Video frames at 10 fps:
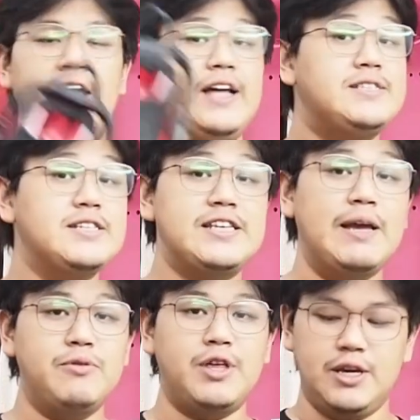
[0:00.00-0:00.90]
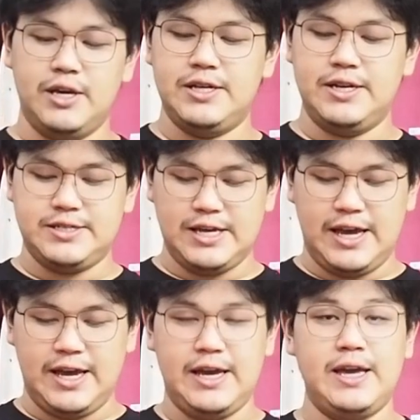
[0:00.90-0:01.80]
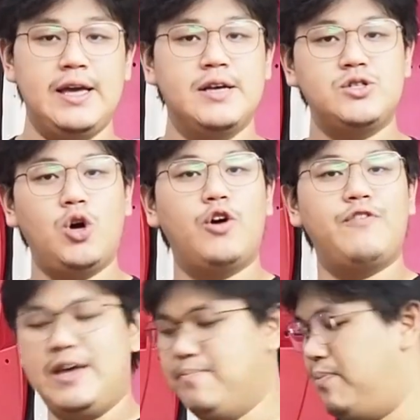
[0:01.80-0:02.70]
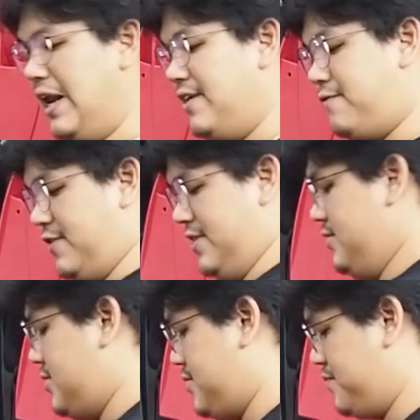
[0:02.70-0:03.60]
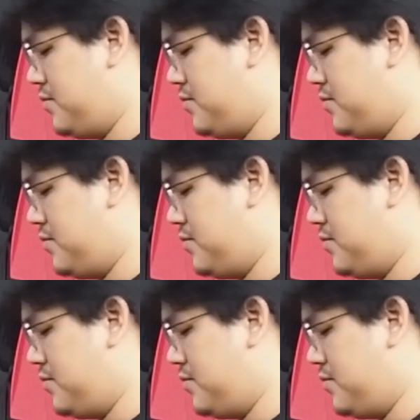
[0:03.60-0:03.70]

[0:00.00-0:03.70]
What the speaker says: It's the same thing. It is a sort of a blade fins,